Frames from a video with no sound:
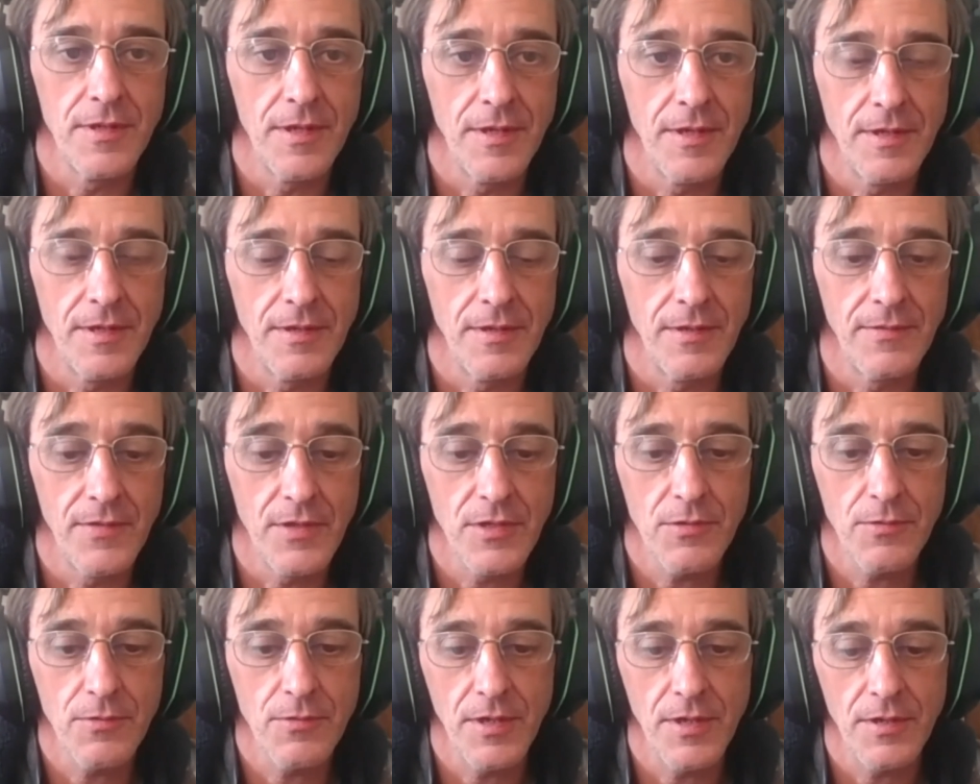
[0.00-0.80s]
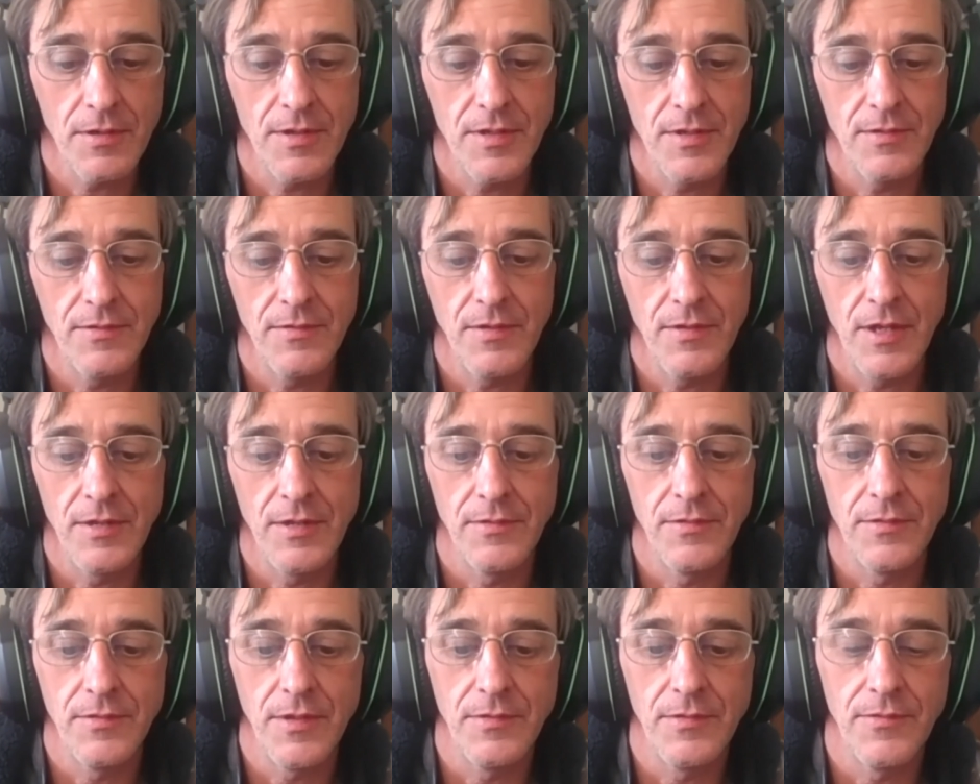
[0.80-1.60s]
And
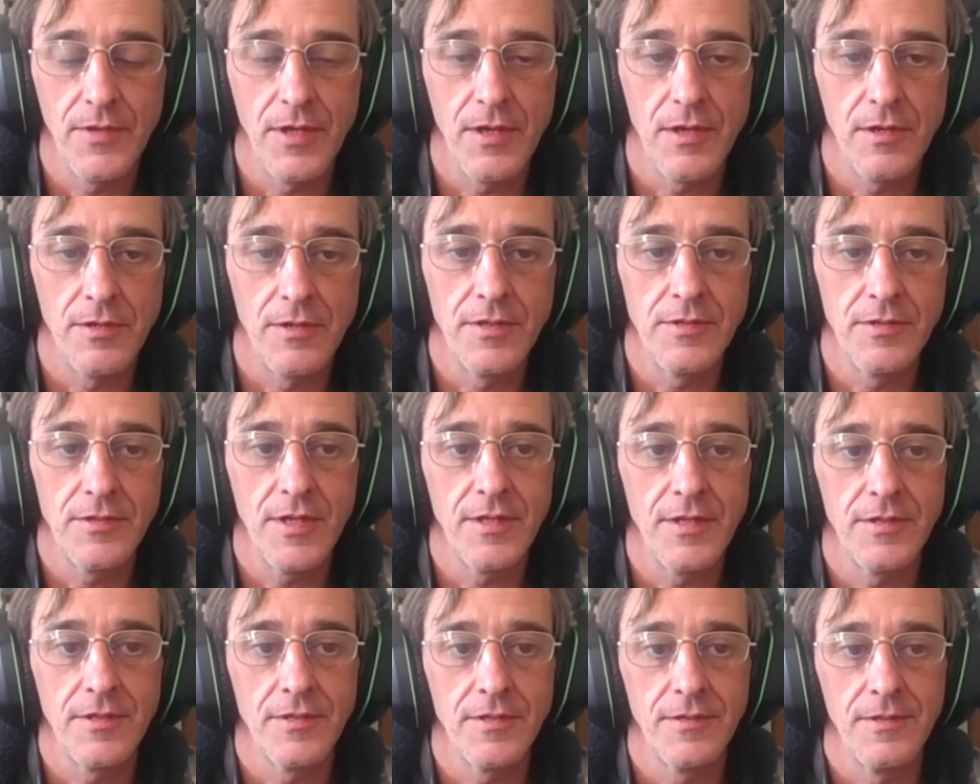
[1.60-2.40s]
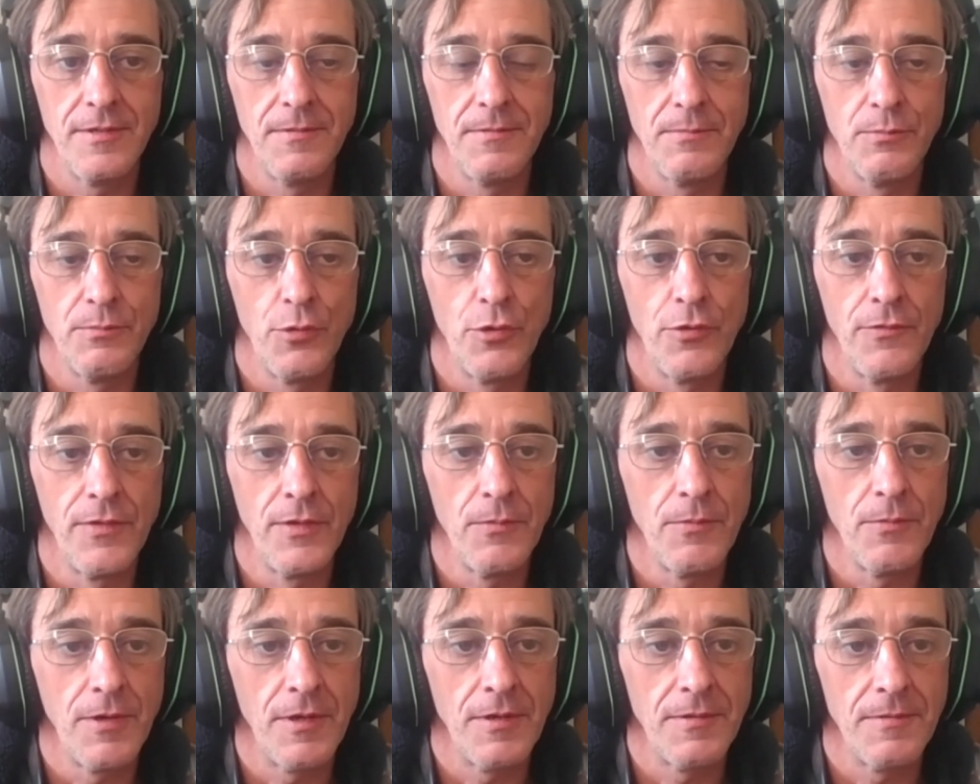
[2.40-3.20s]
they are detected in more than
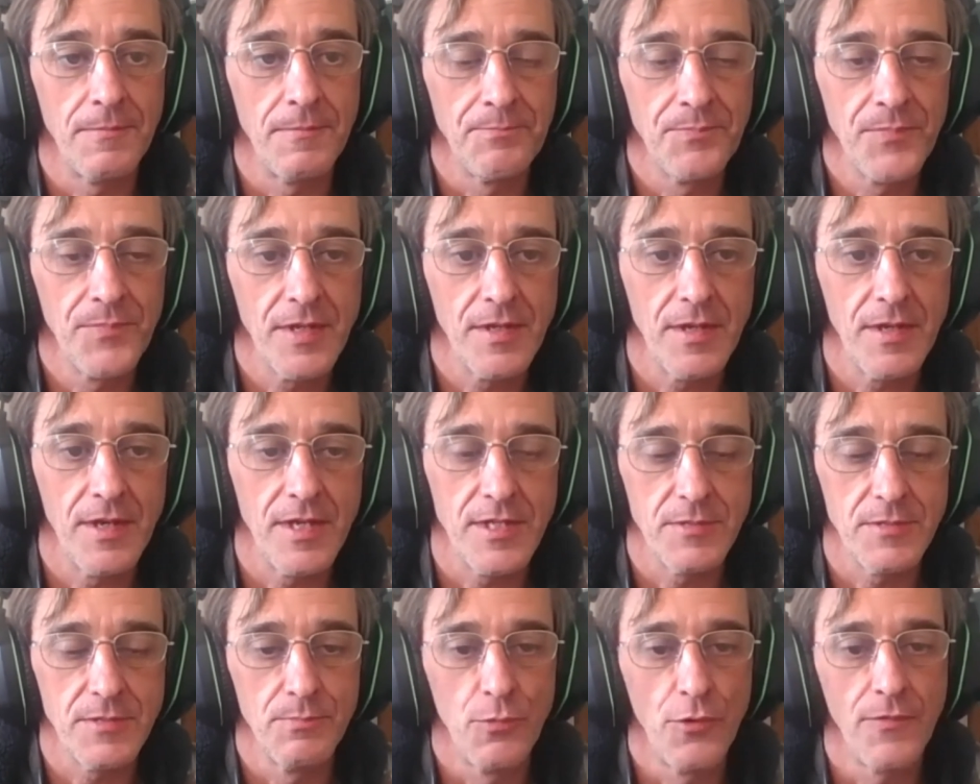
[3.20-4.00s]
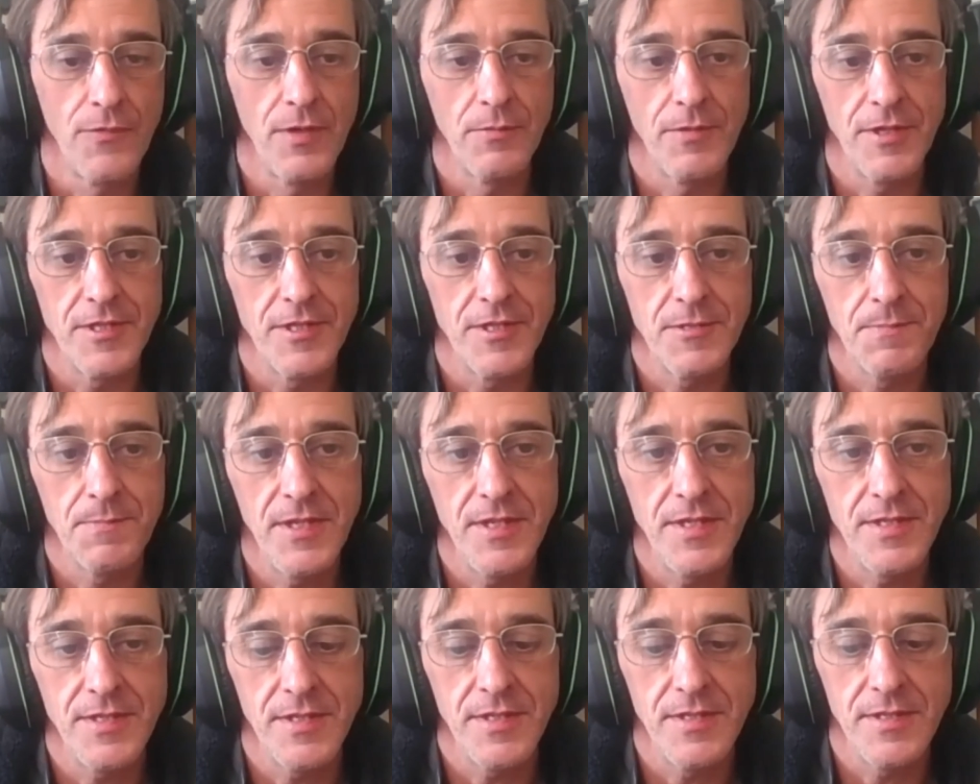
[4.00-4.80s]
one
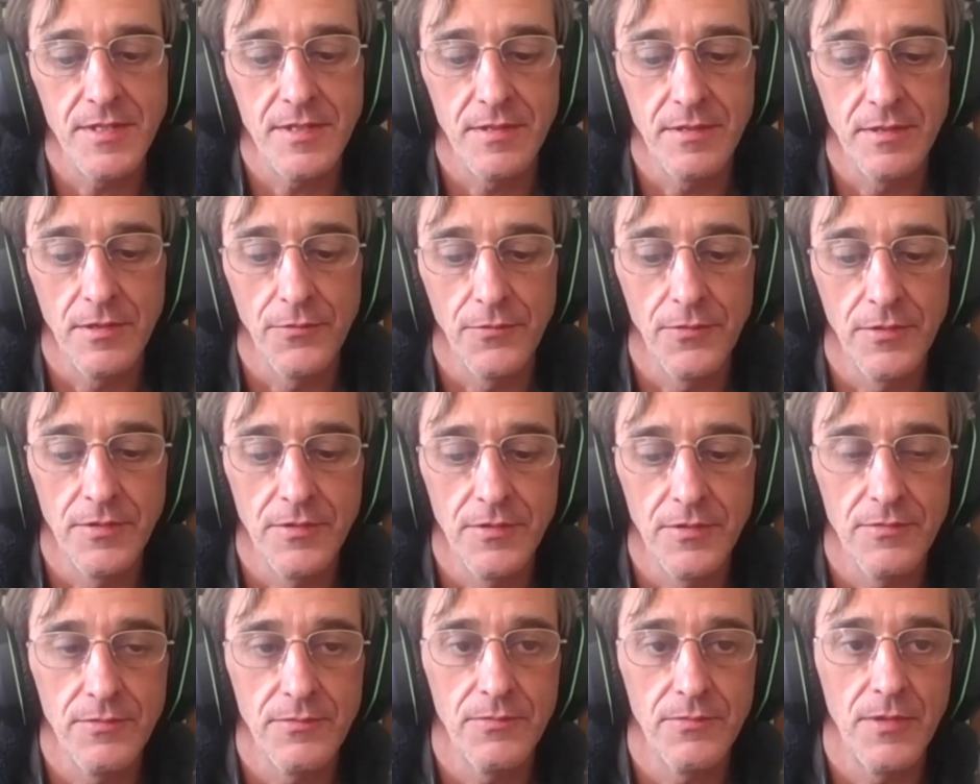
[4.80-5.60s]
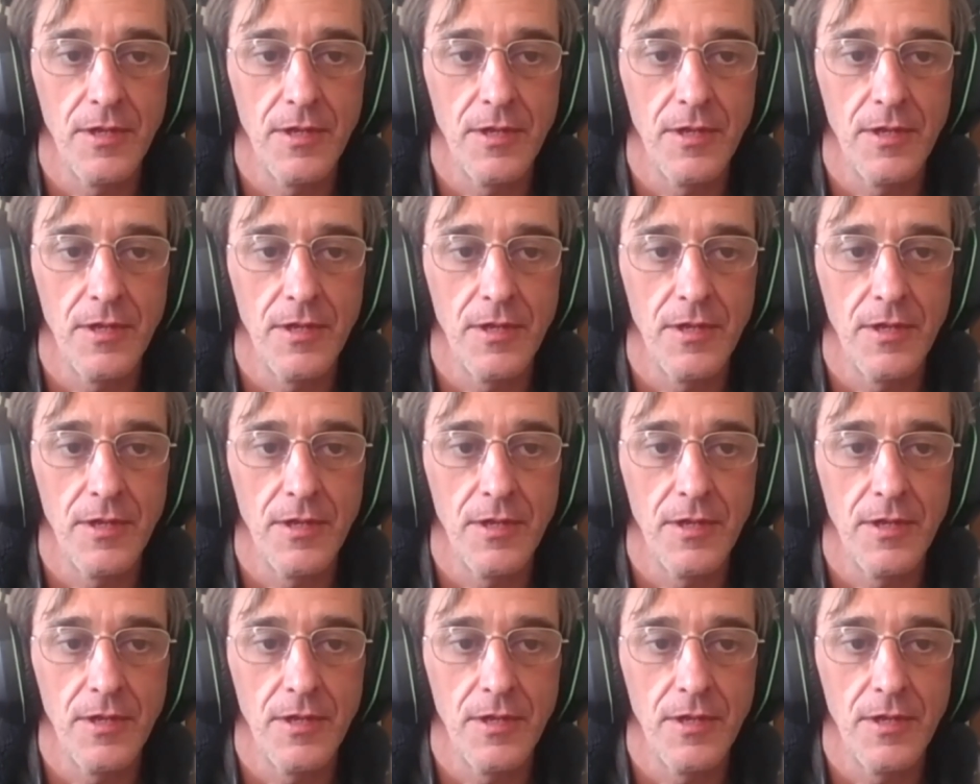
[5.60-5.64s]
species in different